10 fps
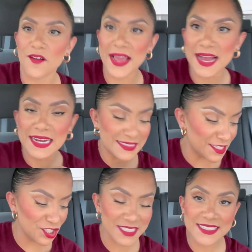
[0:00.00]
All right, guys,
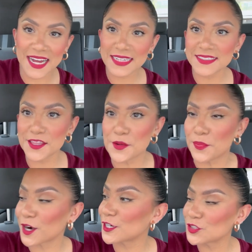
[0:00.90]
I just got to the
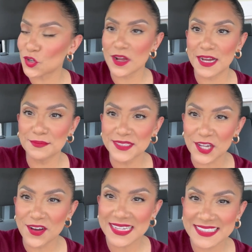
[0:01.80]
burger joint. I'm
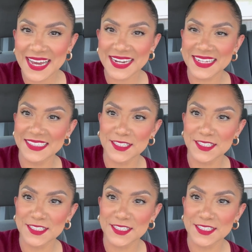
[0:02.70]
so excited. Let's